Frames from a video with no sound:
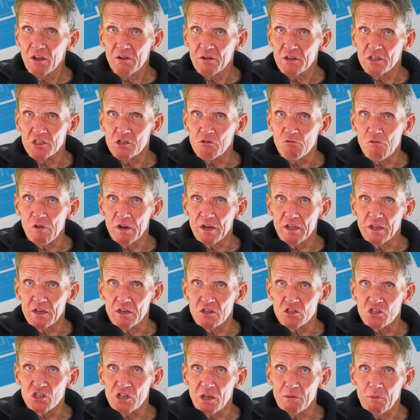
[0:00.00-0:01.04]
don't need to run it in
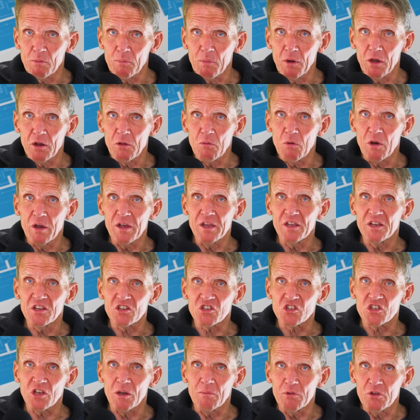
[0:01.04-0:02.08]
the summer, by the way. In the
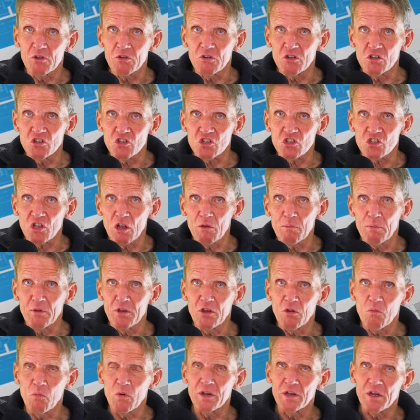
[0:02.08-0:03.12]
summer, you can just open
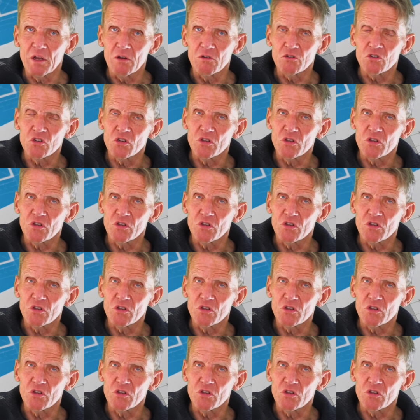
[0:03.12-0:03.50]
your windows,